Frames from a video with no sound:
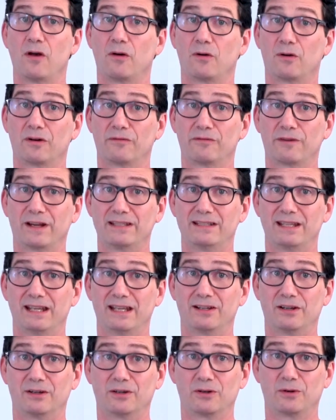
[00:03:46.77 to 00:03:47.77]
Or if I
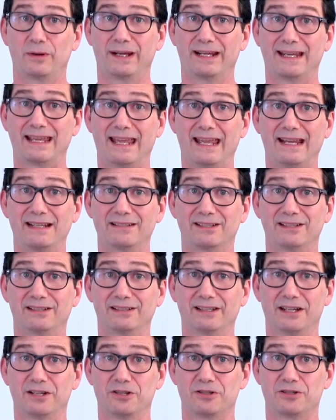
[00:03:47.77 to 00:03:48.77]
take a quick
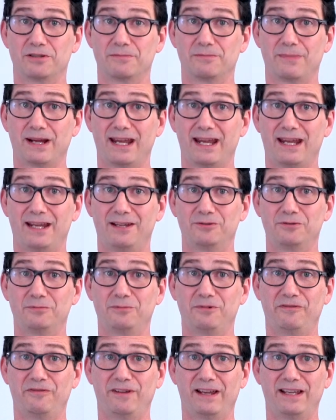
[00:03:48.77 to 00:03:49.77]
exhalation, my hands would
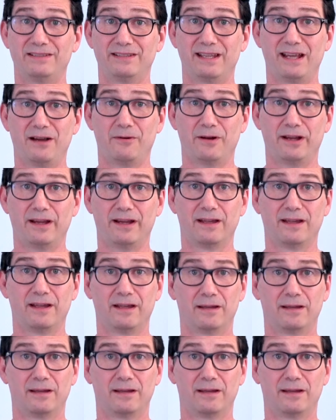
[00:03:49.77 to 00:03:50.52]
move fast that way.